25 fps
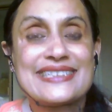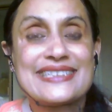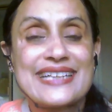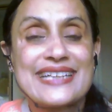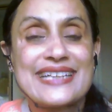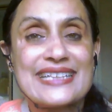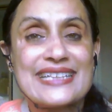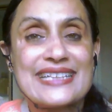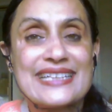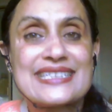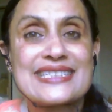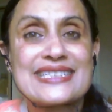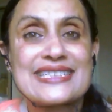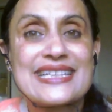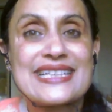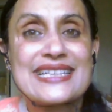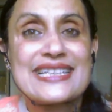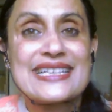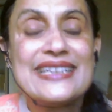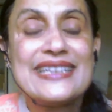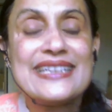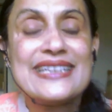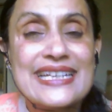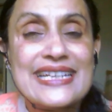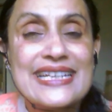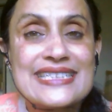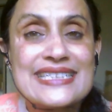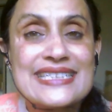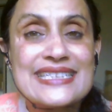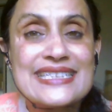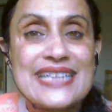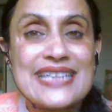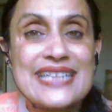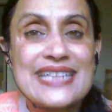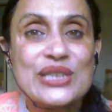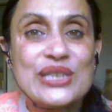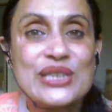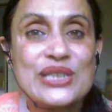gets released
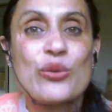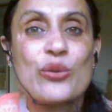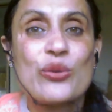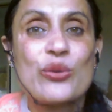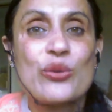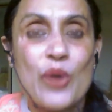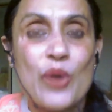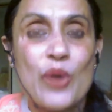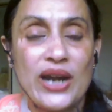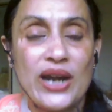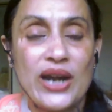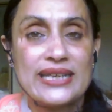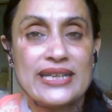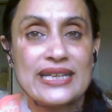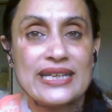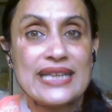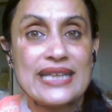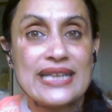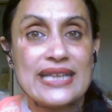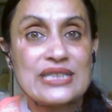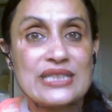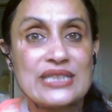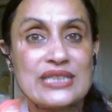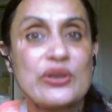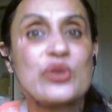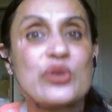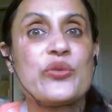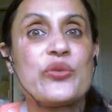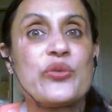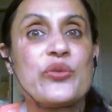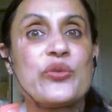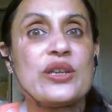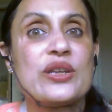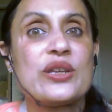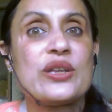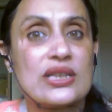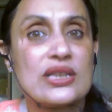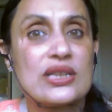in your body, and that's why you
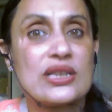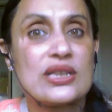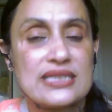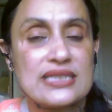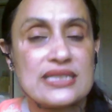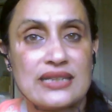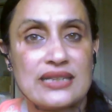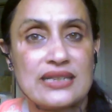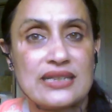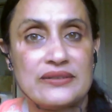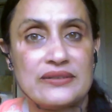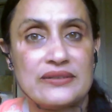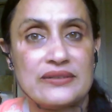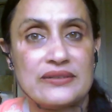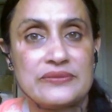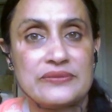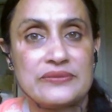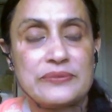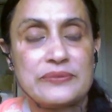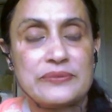feel all this love.